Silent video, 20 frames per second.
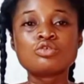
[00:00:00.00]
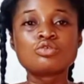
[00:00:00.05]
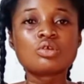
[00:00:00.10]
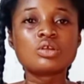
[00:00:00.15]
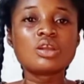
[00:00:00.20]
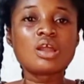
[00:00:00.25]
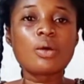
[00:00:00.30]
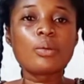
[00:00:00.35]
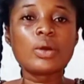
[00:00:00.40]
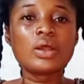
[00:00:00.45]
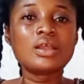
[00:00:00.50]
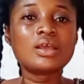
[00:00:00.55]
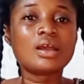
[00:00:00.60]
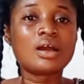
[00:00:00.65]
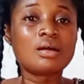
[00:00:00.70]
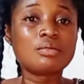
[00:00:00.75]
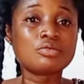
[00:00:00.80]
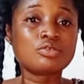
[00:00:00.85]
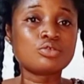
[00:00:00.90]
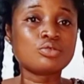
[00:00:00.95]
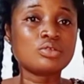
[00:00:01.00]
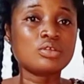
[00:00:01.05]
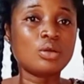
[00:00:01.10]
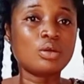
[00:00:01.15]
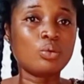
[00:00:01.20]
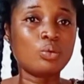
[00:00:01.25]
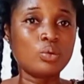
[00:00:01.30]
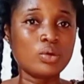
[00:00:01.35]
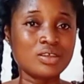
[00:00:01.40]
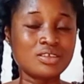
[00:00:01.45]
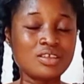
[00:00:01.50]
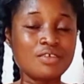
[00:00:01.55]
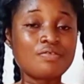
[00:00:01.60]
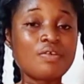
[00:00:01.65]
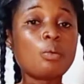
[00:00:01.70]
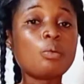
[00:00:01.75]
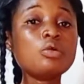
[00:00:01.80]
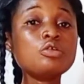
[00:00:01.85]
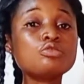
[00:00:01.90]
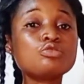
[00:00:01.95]
So now when it comes to the waist, if
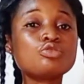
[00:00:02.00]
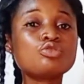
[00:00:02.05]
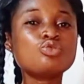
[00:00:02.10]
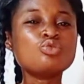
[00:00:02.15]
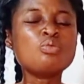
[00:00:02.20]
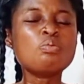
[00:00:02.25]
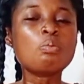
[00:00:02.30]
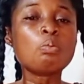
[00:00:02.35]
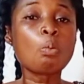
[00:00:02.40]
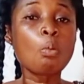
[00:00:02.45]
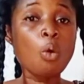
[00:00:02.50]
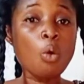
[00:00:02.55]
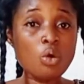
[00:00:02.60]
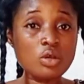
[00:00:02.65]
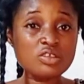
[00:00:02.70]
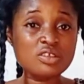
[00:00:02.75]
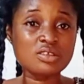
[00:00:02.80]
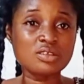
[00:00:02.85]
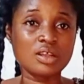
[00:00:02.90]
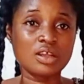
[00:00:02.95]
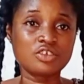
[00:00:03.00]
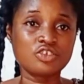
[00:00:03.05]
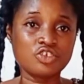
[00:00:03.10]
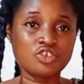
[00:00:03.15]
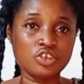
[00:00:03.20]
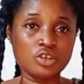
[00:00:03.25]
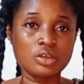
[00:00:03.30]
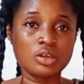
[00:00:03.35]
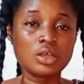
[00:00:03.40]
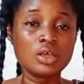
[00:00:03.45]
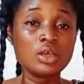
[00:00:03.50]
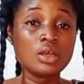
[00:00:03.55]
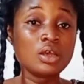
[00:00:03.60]
I want to do more snatching